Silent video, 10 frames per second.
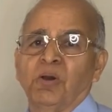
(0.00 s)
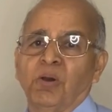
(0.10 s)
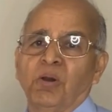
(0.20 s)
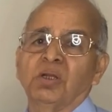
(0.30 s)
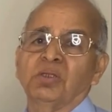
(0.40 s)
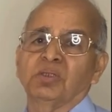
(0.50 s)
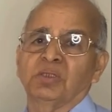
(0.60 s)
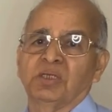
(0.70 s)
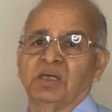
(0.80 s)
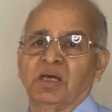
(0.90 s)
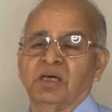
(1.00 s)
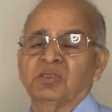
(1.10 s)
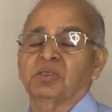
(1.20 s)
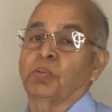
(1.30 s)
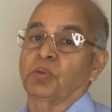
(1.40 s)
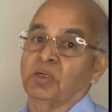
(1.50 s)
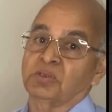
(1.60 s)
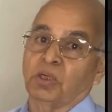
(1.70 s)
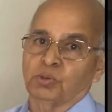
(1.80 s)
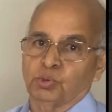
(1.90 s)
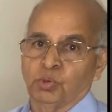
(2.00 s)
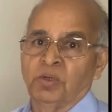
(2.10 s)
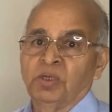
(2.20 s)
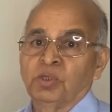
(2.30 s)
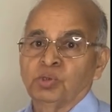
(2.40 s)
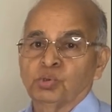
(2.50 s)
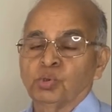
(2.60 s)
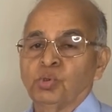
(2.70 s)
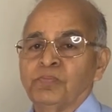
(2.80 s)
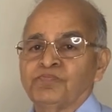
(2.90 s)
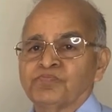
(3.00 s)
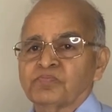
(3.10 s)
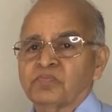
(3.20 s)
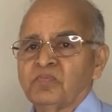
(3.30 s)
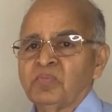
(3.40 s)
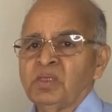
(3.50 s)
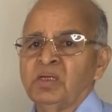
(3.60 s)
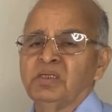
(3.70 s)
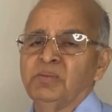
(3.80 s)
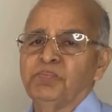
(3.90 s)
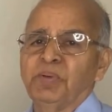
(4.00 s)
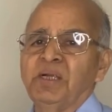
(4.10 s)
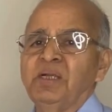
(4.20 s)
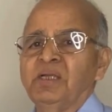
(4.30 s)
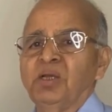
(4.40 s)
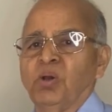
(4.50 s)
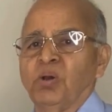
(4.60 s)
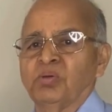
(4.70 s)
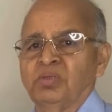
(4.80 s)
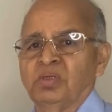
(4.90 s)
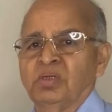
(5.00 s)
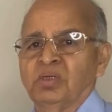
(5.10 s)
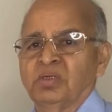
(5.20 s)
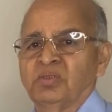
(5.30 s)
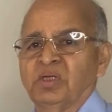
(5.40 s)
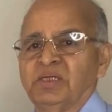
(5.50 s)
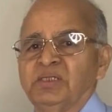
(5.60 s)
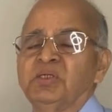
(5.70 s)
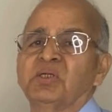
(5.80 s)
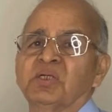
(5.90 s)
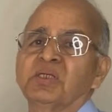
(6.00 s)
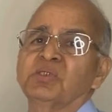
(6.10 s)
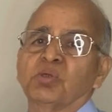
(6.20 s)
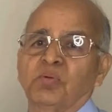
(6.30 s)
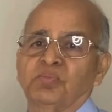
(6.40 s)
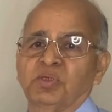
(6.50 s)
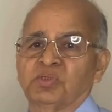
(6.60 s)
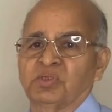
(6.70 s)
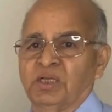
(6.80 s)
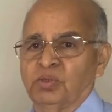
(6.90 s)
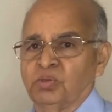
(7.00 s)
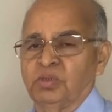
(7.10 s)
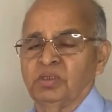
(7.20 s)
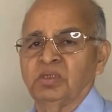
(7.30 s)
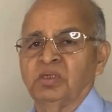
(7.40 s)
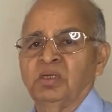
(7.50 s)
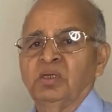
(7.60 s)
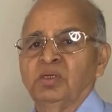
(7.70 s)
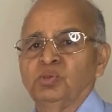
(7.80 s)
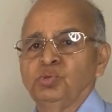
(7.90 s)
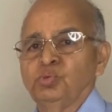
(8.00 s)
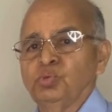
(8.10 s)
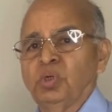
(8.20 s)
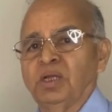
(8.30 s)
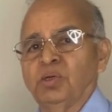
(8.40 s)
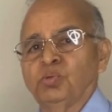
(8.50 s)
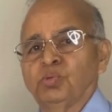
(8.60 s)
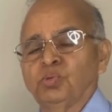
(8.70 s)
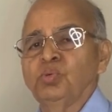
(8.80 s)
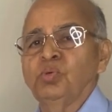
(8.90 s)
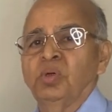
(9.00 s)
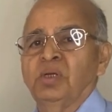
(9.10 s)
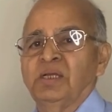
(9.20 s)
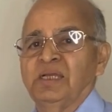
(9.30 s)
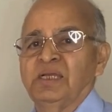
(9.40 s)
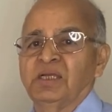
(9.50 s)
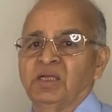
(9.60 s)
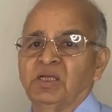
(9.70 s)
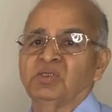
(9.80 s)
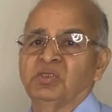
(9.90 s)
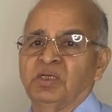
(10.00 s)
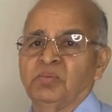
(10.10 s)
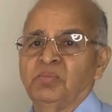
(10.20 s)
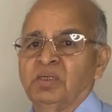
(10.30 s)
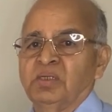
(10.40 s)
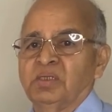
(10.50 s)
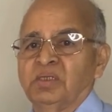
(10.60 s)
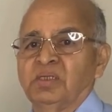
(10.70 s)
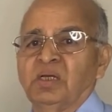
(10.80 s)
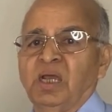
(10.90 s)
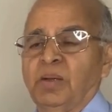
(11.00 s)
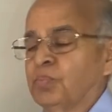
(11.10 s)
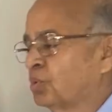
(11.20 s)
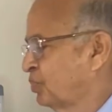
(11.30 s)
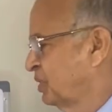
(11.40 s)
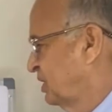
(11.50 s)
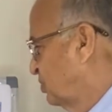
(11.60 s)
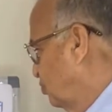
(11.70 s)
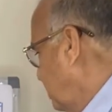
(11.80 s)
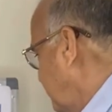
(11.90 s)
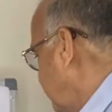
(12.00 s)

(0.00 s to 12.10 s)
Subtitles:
or they are sufferers also. So depending on the interest of the stakeholder, you have to engage them in an appropriate way.